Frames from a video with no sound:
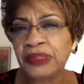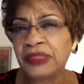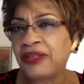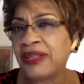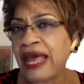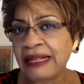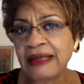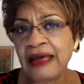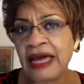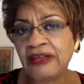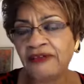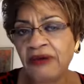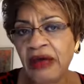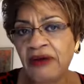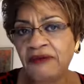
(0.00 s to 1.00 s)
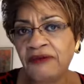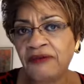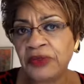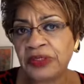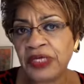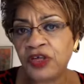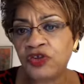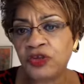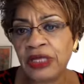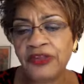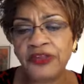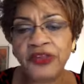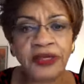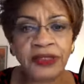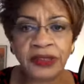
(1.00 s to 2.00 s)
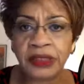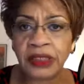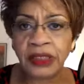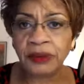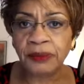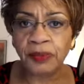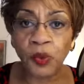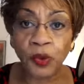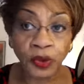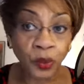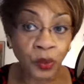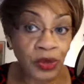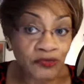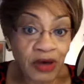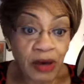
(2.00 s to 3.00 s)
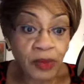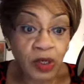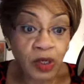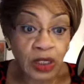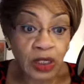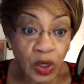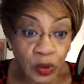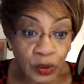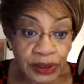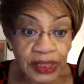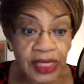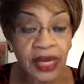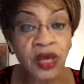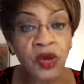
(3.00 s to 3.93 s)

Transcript: That kind of conversation, I think, is is important. We've come close.